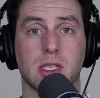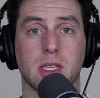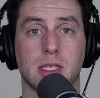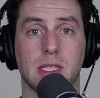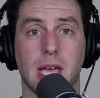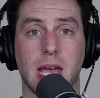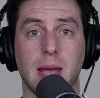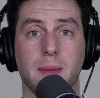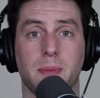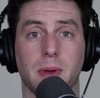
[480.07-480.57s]
the
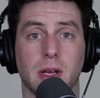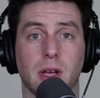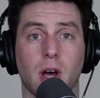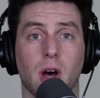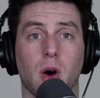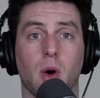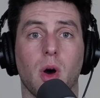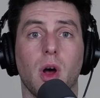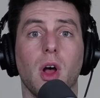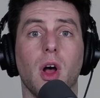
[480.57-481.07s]
tape and
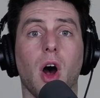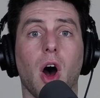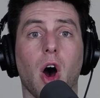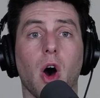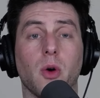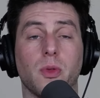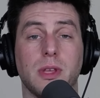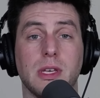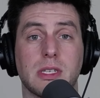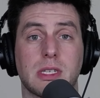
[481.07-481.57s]
go,
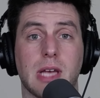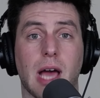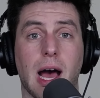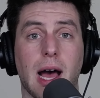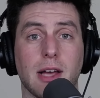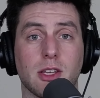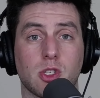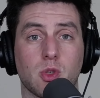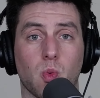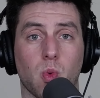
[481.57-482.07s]
oh, these
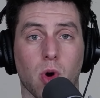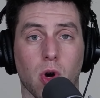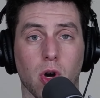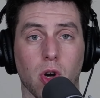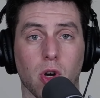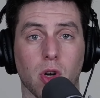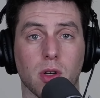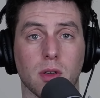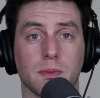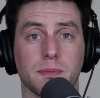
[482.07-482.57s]
guys
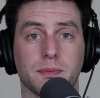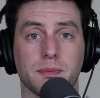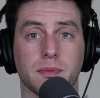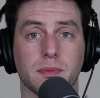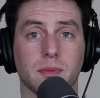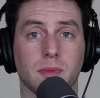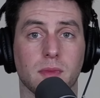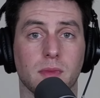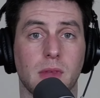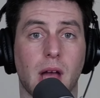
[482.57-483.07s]
were
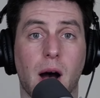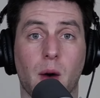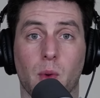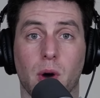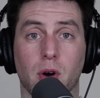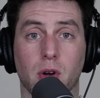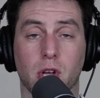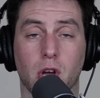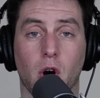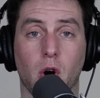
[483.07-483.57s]
not
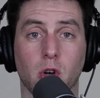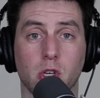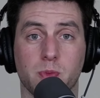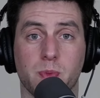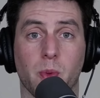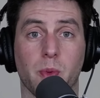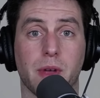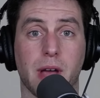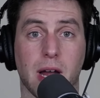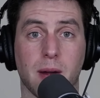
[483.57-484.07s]
well coached, but
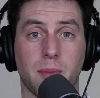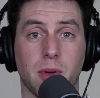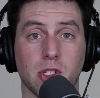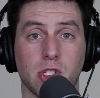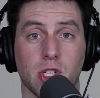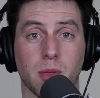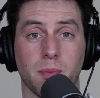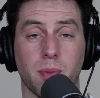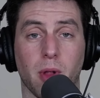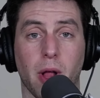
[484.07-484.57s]
we got a bunch
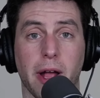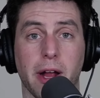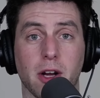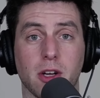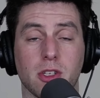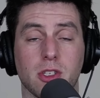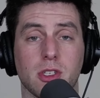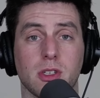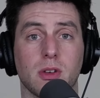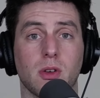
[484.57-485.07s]
of good
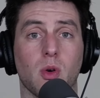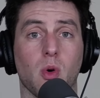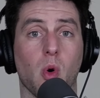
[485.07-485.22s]
players?